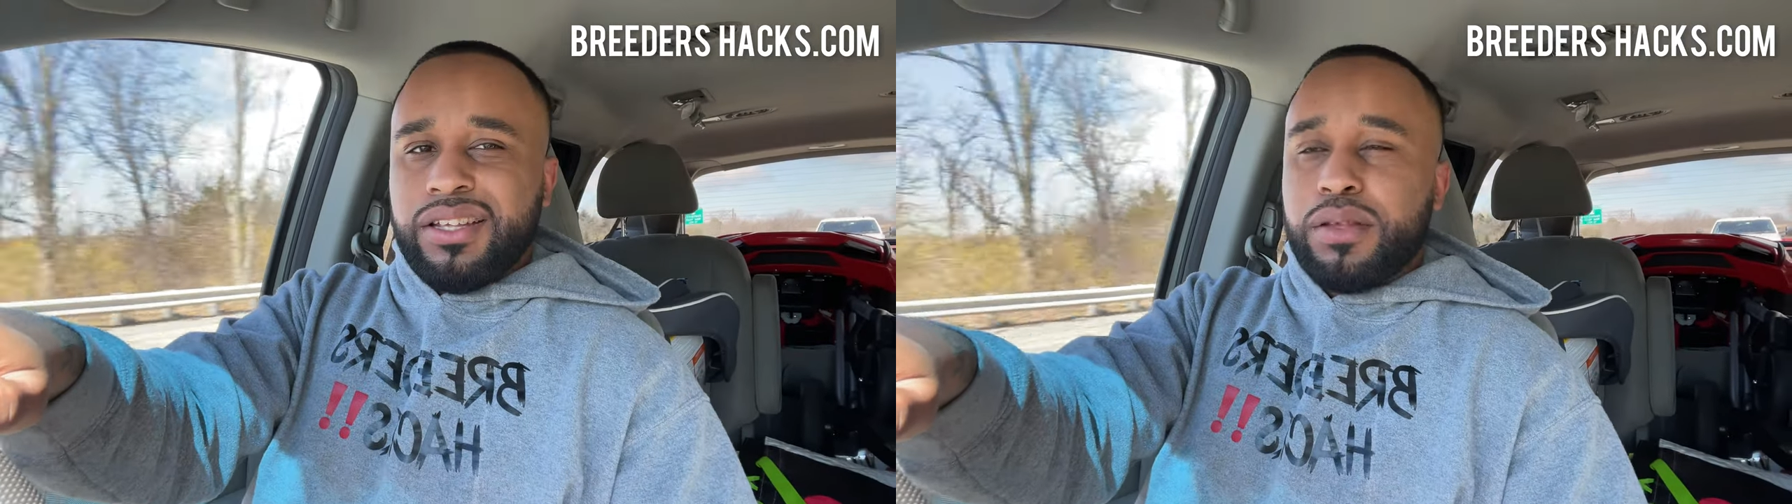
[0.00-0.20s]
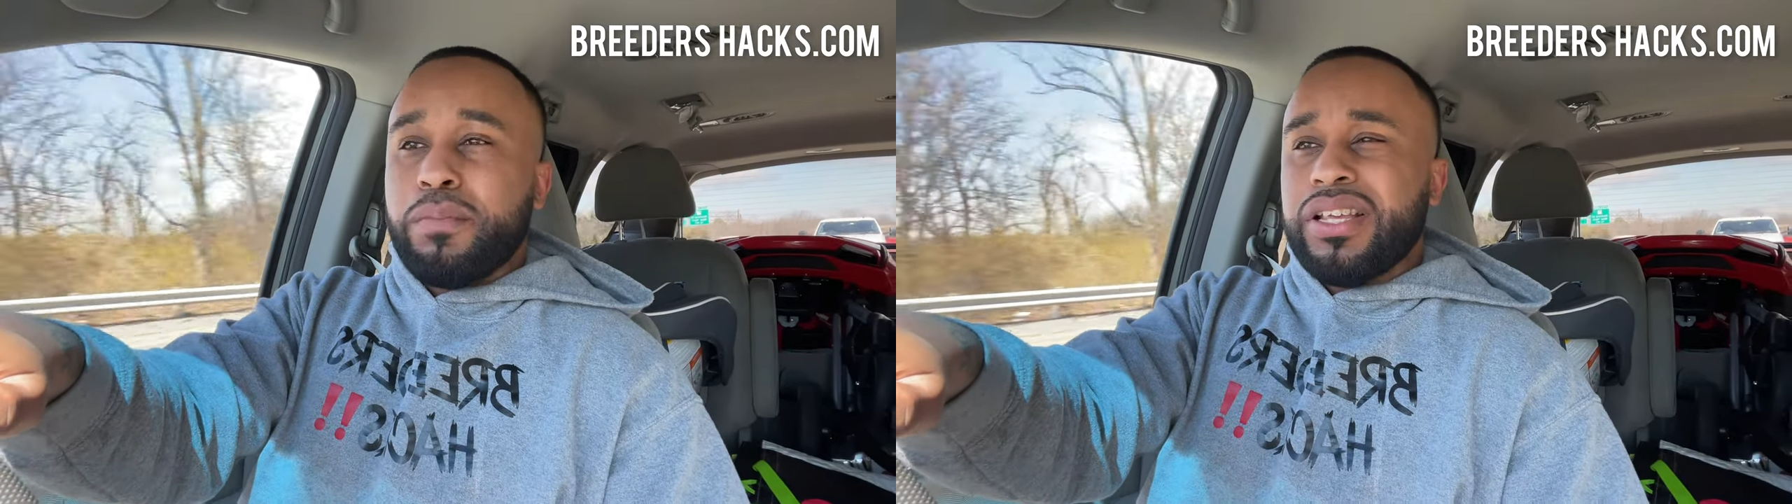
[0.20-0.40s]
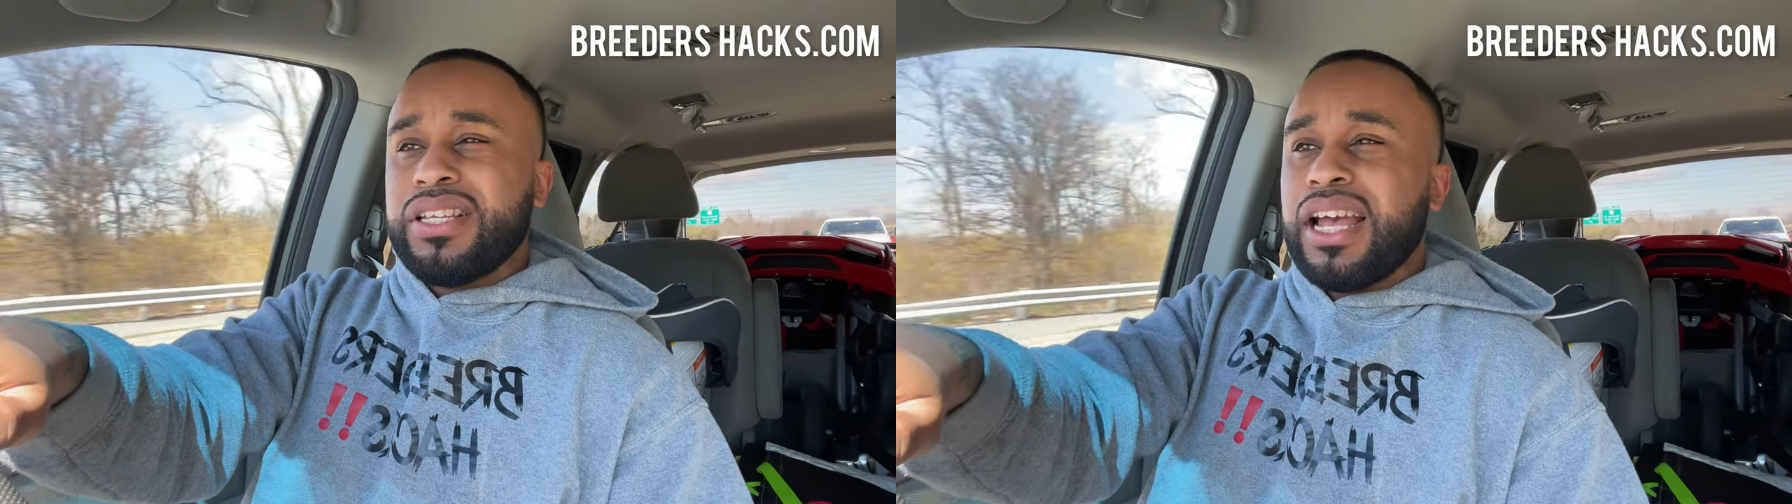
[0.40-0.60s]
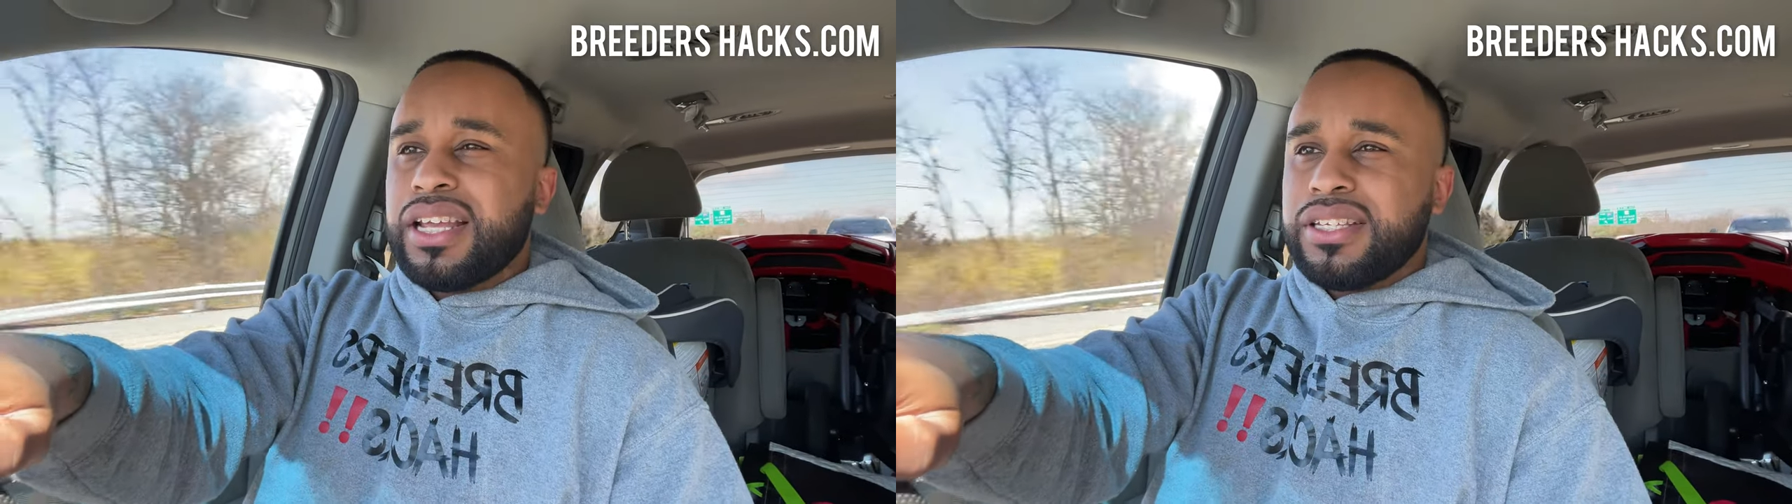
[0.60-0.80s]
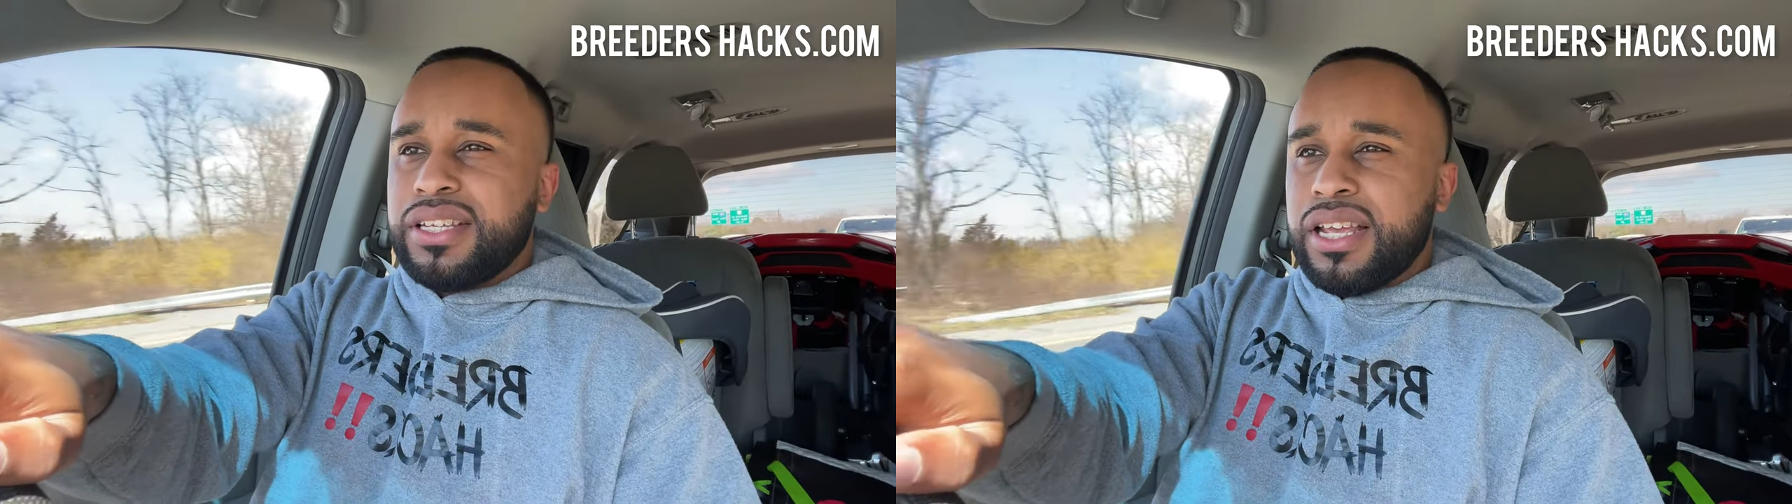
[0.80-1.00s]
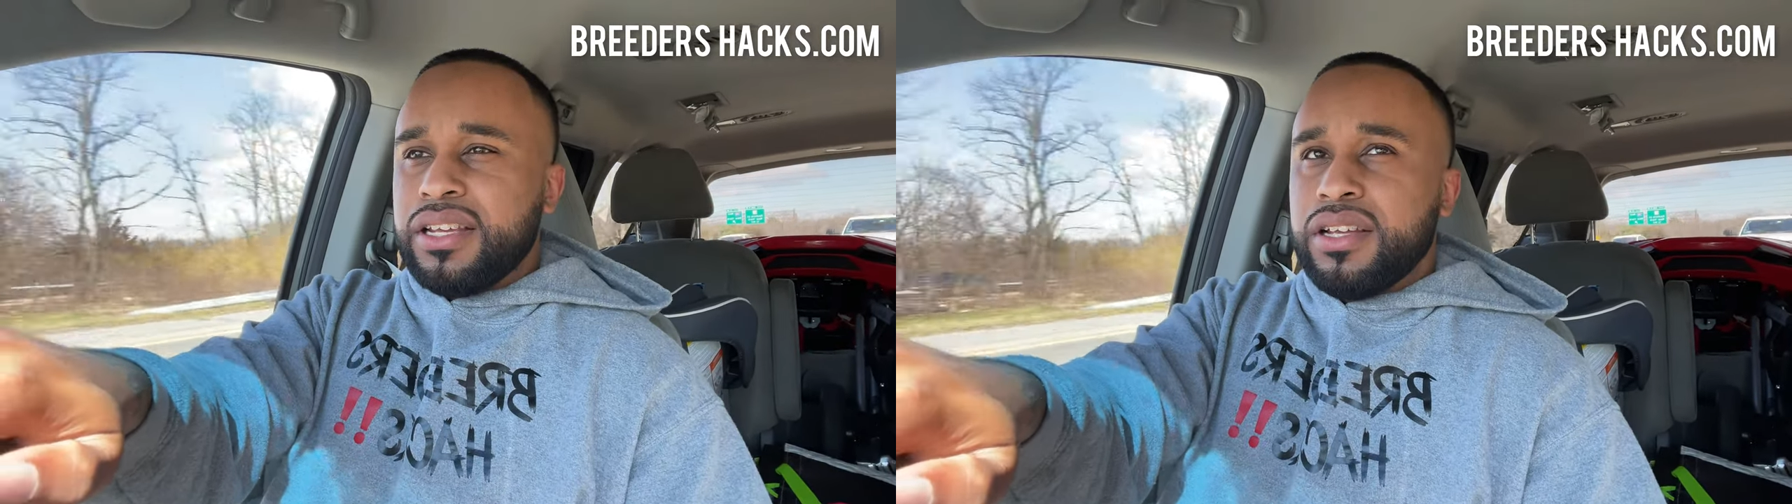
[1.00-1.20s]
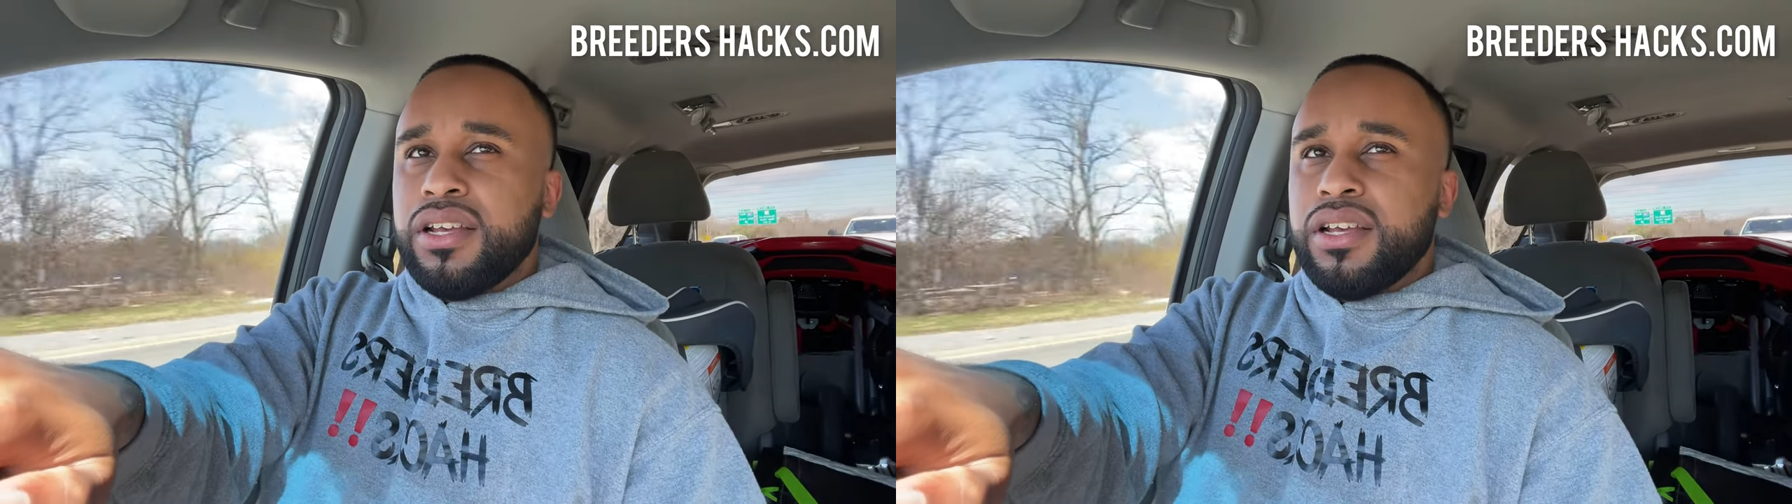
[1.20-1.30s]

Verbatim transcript: the best thing I could say